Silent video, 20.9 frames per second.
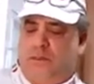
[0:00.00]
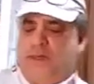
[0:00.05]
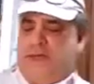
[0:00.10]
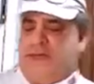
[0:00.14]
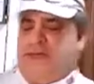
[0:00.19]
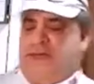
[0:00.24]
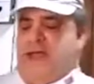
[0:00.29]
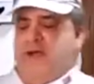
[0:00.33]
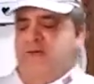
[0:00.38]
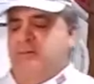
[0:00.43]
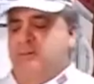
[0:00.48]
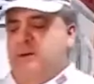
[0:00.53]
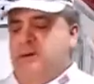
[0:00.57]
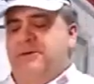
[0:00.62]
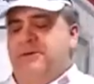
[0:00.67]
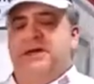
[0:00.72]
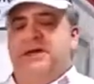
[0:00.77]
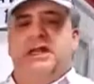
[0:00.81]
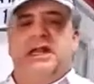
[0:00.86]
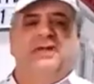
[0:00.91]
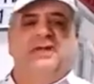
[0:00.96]
I can't
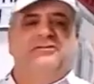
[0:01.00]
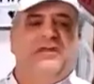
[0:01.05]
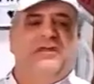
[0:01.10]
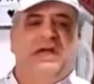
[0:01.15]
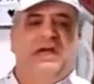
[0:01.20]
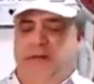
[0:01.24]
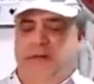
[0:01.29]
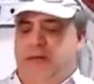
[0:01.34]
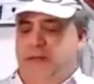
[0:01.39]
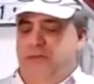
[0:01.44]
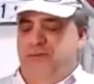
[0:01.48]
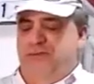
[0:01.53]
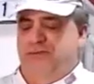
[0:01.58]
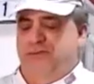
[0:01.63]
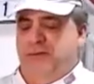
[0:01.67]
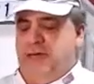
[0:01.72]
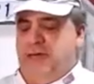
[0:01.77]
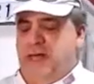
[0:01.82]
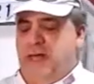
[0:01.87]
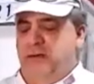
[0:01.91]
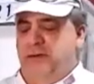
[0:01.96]
remember the last time I used
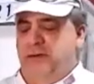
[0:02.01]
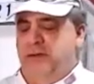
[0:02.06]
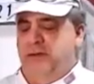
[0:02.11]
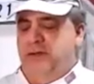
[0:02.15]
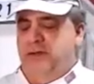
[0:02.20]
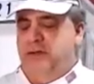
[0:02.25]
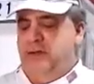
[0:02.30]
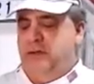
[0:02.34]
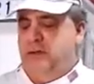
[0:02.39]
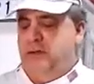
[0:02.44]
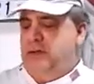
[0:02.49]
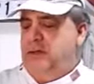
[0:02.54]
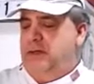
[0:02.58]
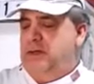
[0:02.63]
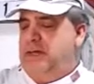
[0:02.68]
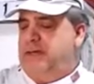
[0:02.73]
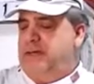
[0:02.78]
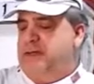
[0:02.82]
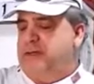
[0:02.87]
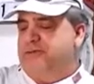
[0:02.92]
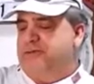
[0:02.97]
a colander.
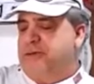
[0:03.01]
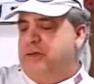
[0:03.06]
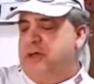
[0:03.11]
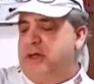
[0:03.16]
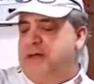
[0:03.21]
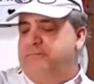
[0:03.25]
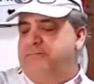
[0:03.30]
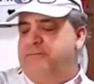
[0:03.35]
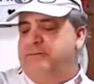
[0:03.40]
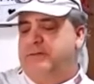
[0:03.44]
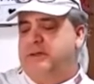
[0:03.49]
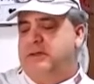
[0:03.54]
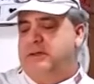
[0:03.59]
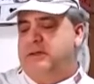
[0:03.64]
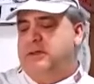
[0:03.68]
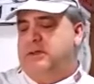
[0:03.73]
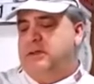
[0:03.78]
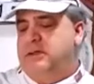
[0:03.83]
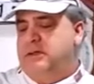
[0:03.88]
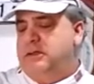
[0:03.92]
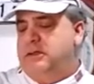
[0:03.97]
I just love
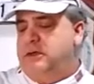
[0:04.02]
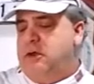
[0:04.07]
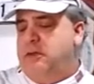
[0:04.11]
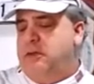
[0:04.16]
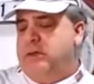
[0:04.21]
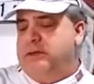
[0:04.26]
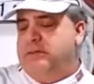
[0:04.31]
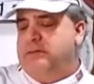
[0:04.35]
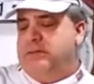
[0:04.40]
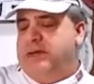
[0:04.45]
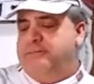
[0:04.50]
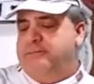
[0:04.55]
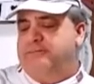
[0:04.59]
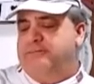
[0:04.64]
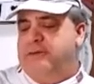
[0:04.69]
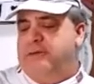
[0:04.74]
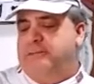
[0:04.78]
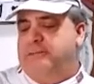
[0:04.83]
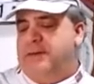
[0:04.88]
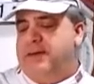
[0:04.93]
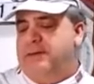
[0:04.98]
going right
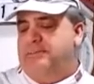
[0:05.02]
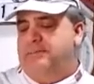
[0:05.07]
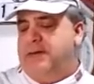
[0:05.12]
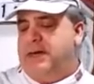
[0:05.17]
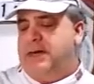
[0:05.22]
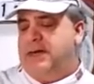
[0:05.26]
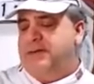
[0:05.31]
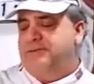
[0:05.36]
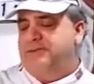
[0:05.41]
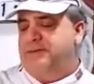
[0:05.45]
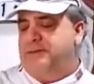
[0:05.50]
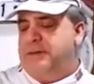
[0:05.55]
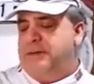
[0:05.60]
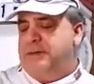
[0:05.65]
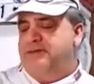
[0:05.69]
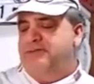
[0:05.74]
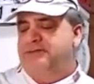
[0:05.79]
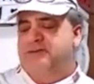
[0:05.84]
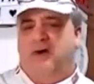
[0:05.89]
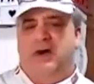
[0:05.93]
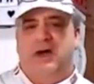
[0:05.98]
from my pot to
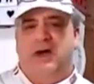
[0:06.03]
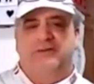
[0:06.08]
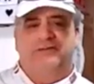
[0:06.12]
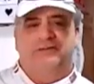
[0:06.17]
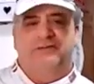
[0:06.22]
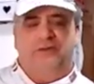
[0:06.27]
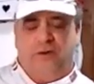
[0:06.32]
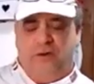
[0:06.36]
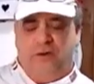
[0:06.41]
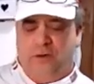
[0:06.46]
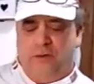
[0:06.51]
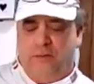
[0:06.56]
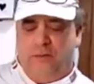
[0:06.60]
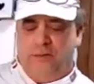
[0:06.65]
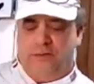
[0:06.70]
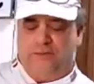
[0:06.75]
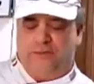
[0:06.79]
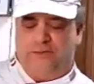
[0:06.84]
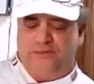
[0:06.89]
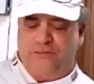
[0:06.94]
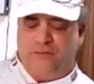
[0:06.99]
my sauce,
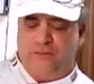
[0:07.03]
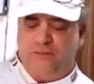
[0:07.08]
always.